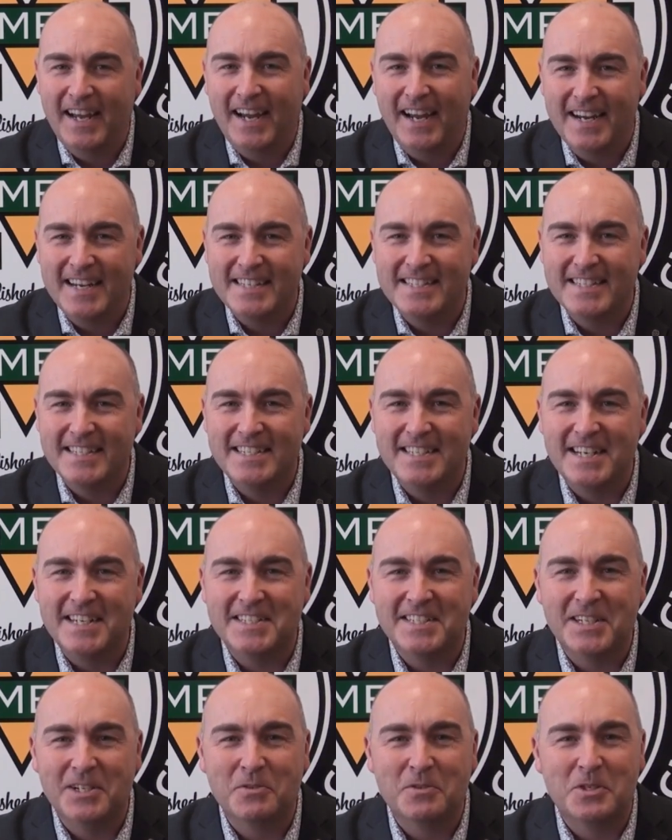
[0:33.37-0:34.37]
I
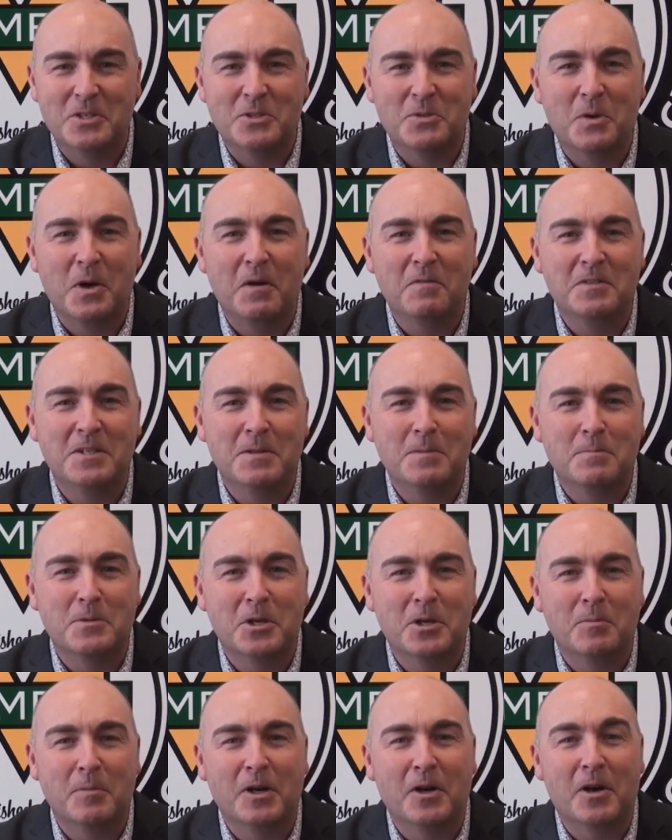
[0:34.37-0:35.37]
suggested it was a 12 team
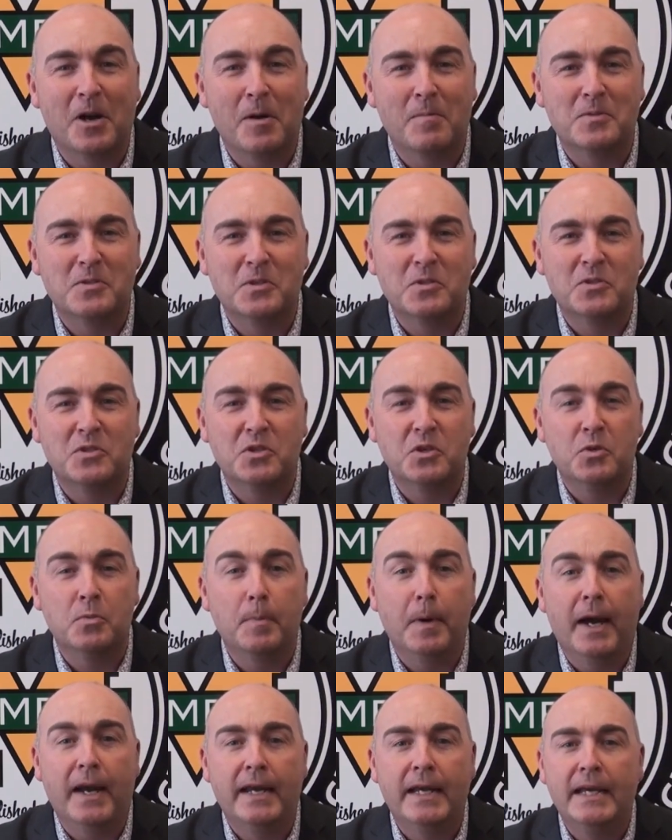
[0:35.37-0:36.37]
tournament on episode two,
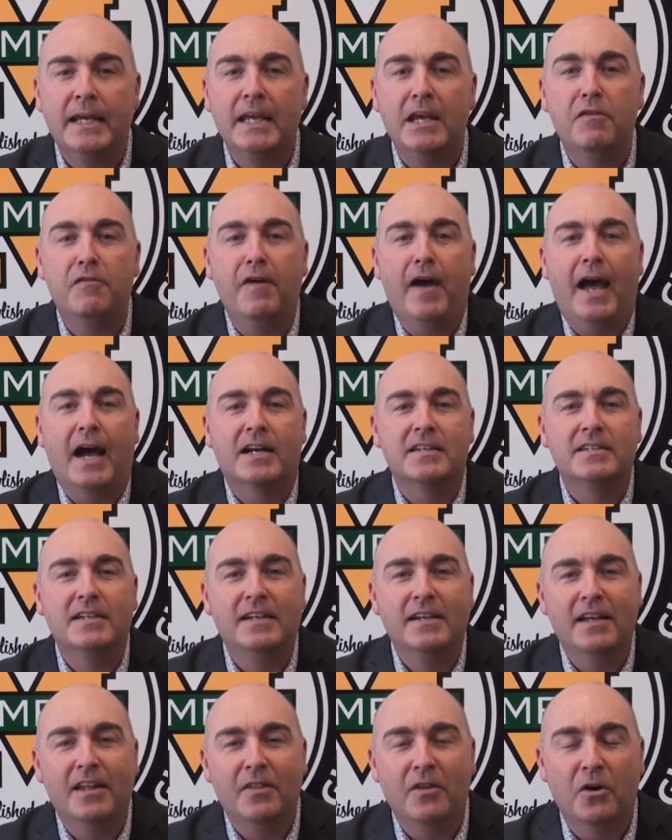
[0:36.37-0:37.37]
but in fact,
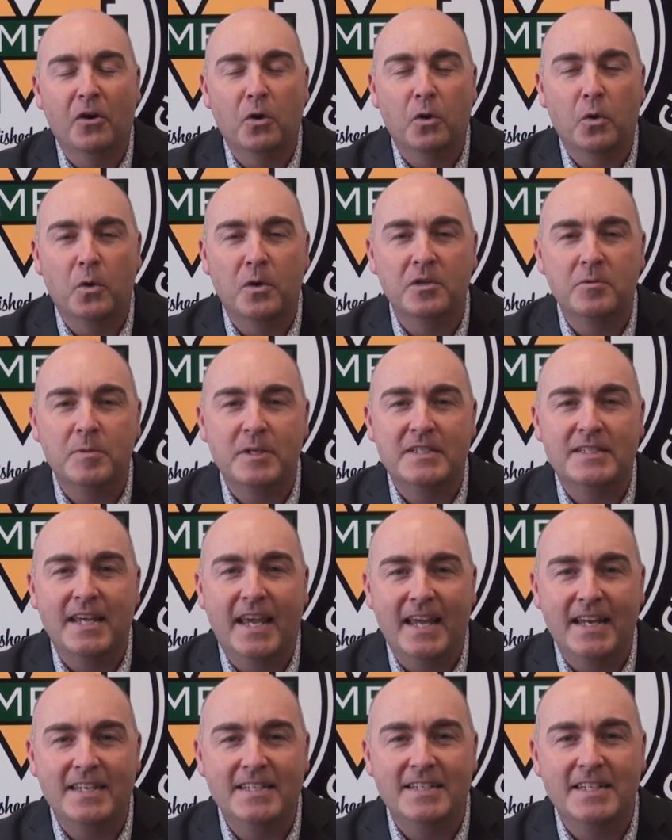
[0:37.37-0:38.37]
there are going to be
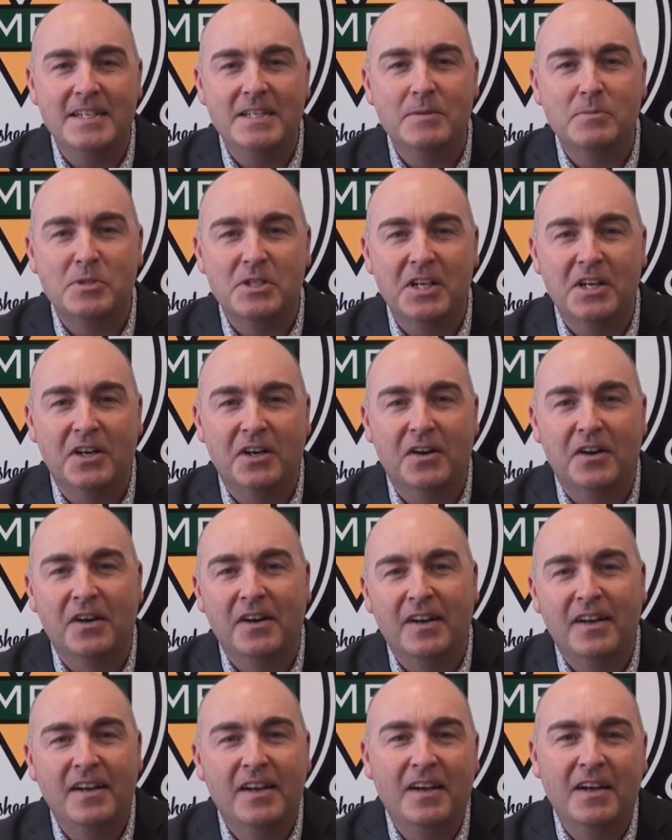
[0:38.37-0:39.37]
10 teams here
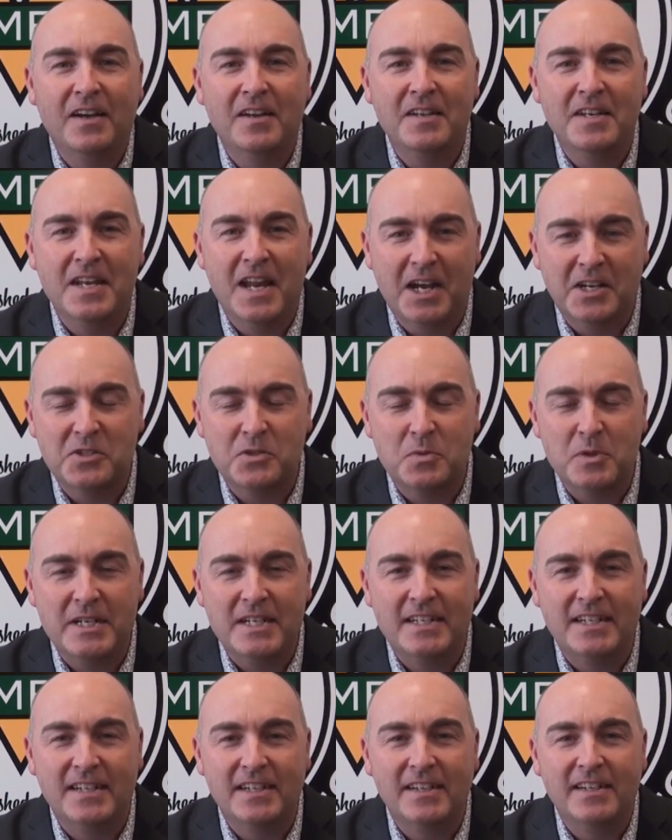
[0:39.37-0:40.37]
next
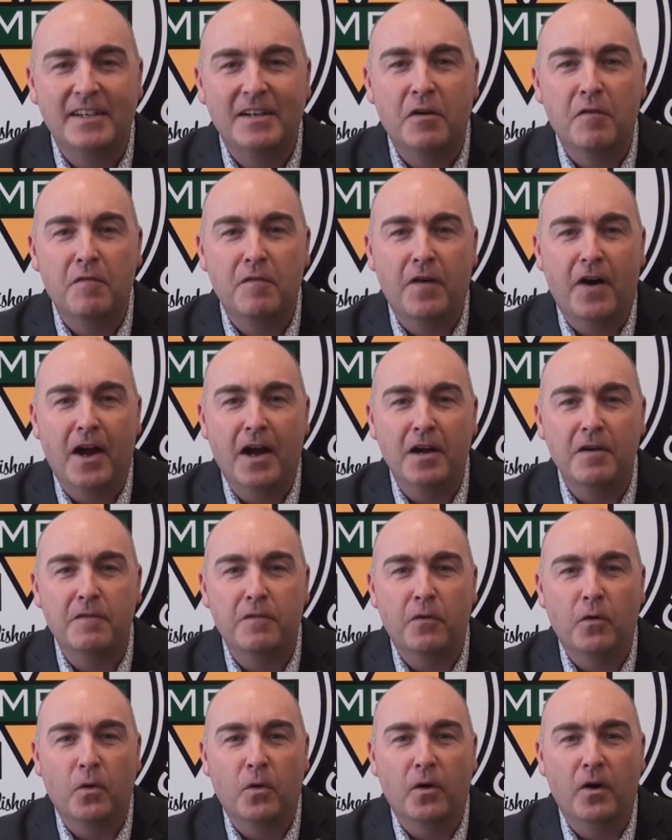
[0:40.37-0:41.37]
week vying
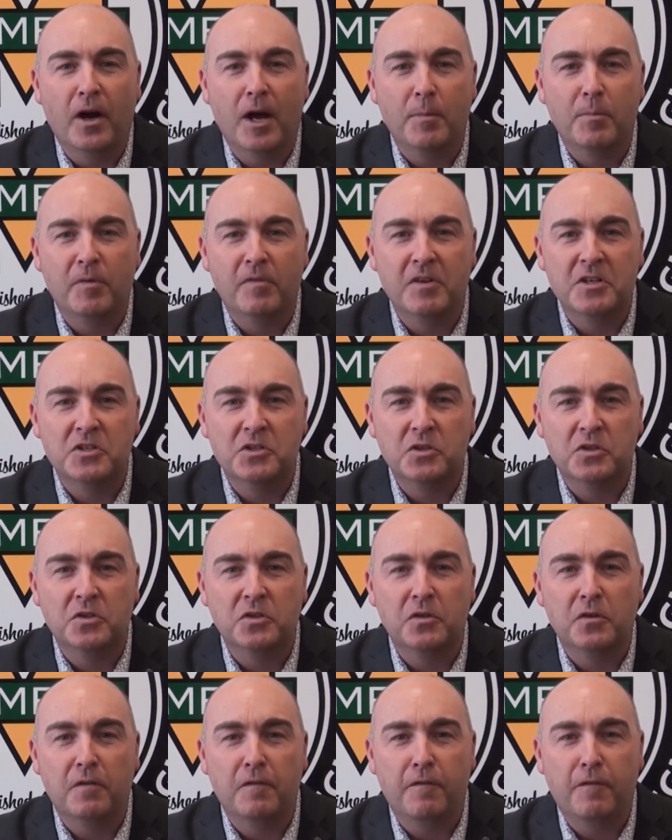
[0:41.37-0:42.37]
for a
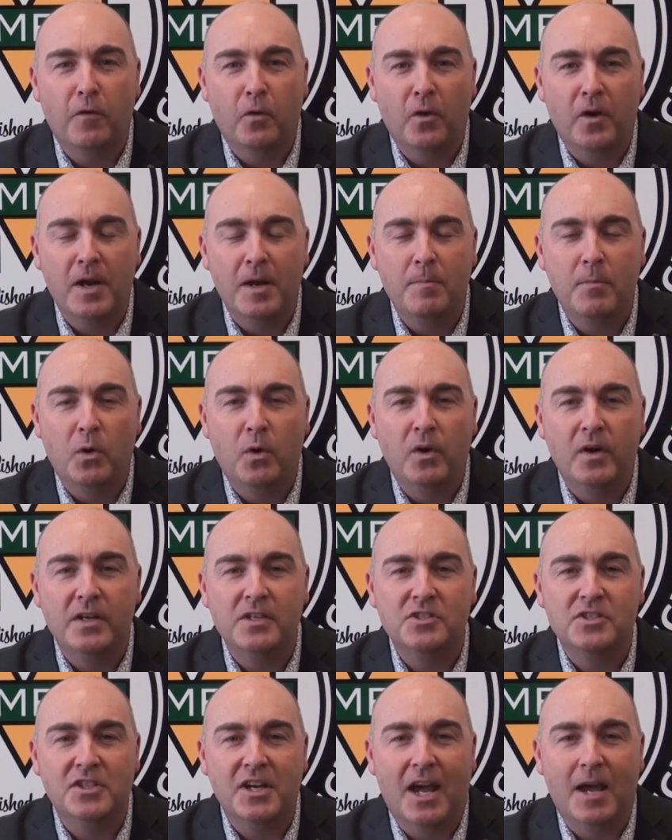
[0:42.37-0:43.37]
provincial 4A
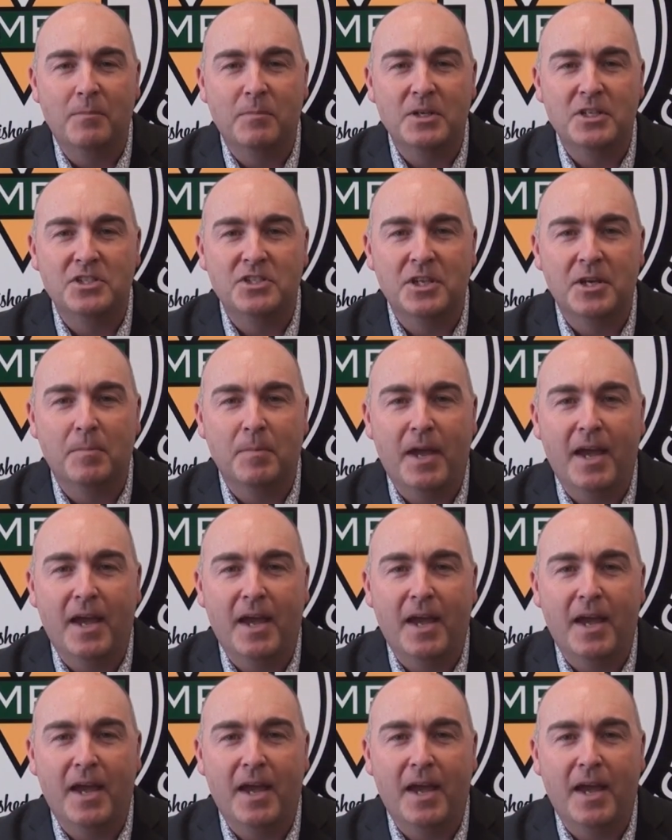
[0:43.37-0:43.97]
boys championship.